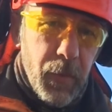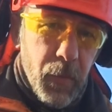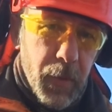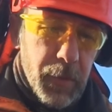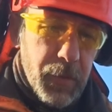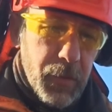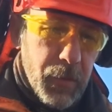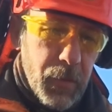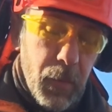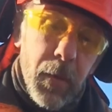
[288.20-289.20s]
wants
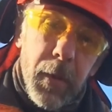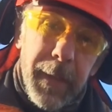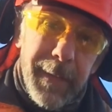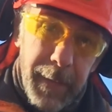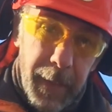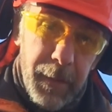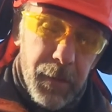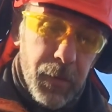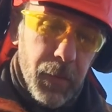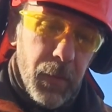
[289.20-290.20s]
to and needs
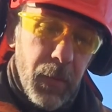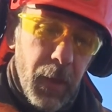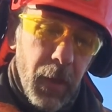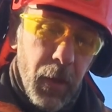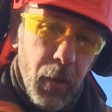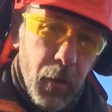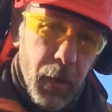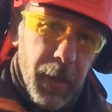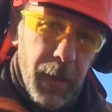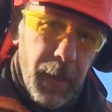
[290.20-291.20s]
to
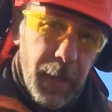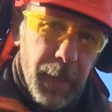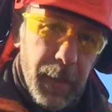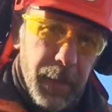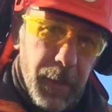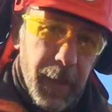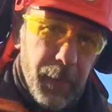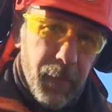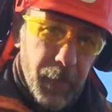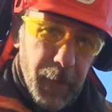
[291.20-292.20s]
hook into that
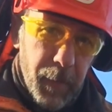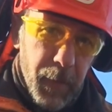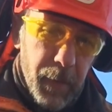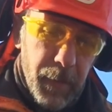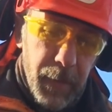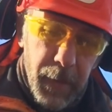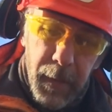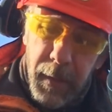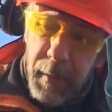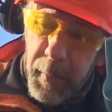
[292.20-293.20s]
fiber.
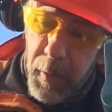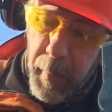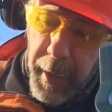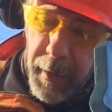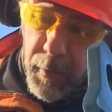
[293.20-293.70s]
Let me go back to